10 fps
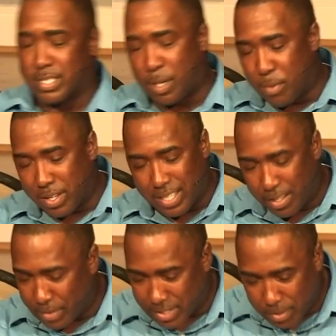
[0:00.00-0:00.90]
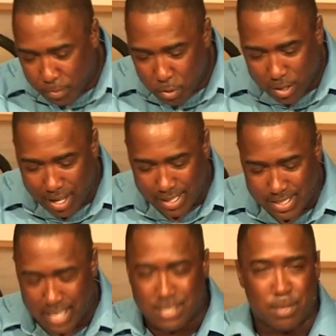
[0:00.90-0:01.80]
because I wanted to give us the full
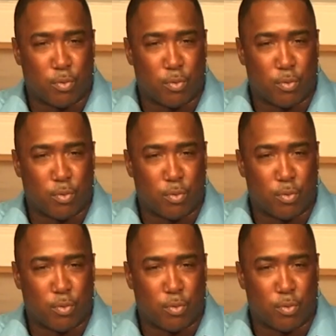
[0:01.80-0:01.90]
context